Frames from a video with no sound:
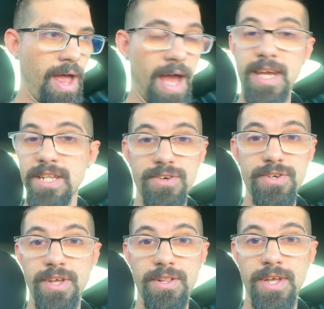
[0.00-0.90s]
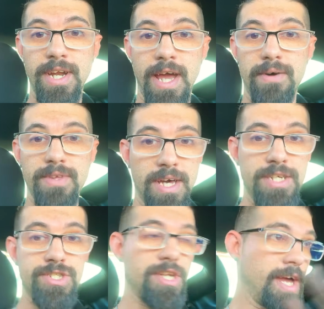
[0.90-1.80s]
I can literally clean it out,
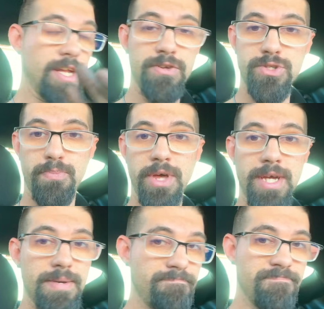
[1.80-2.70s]
yes. I can use a pick,